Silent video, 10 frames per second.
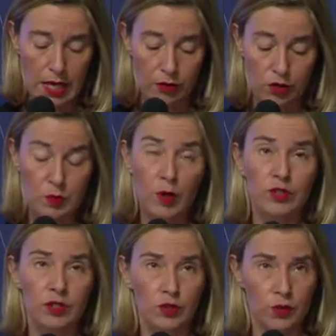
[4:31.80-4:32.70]

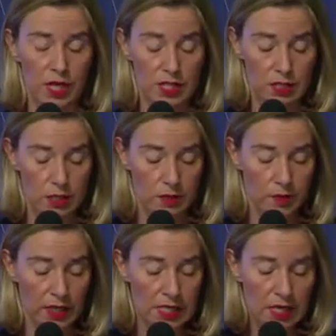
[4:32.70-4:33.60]
responding to crisis.
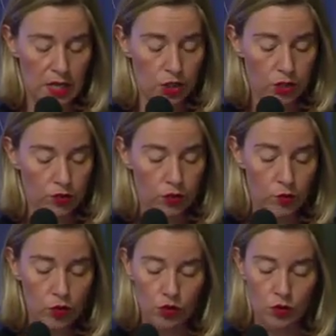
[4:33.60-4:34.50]
An essential
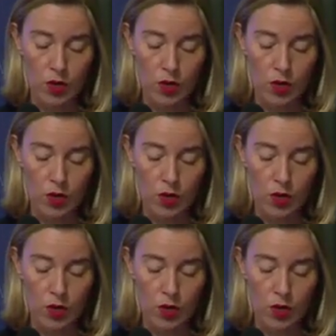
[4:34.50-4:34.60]
contribution